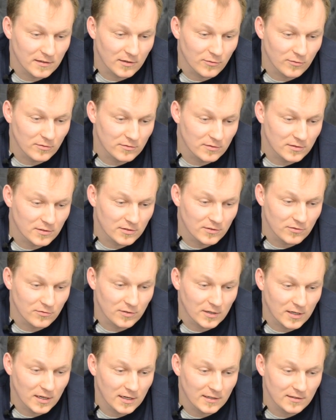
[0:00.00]
I wanted
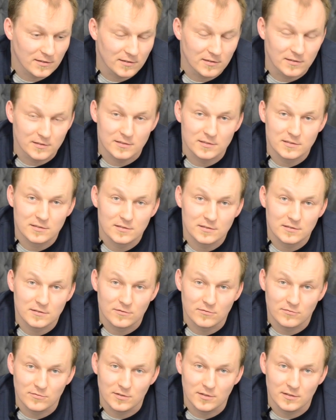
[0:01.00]
to hide this
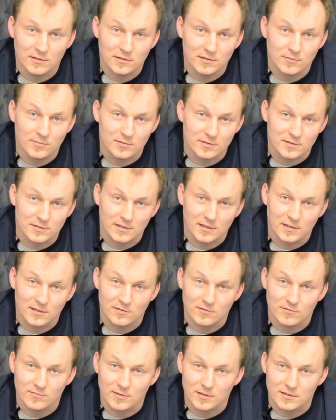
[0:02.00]
really deep inside
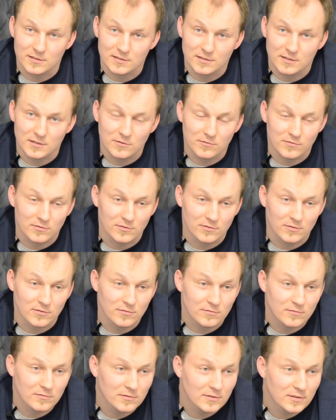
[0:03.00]
of myself, you know.